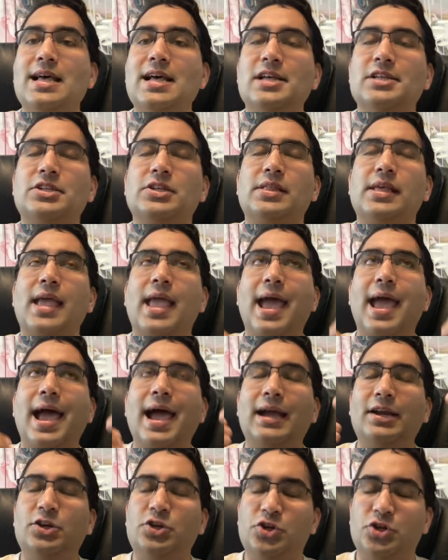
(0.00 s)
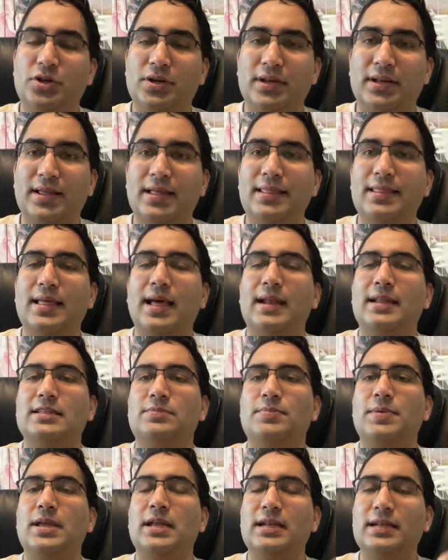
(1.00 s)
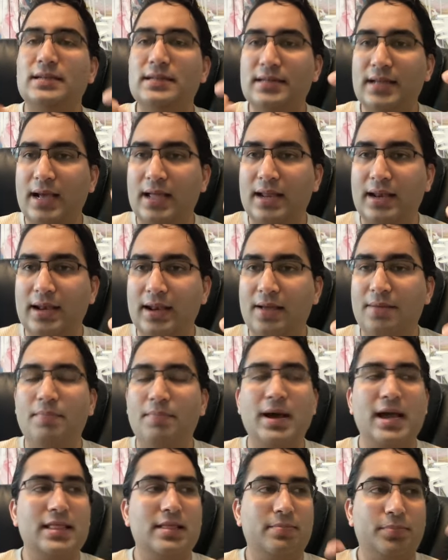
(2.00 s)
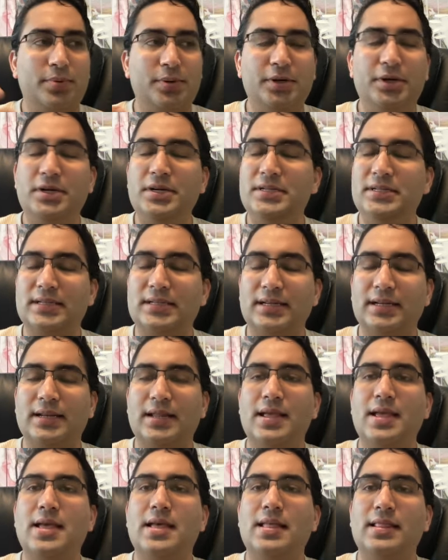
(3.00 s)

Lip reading: So the action that is being done by the person,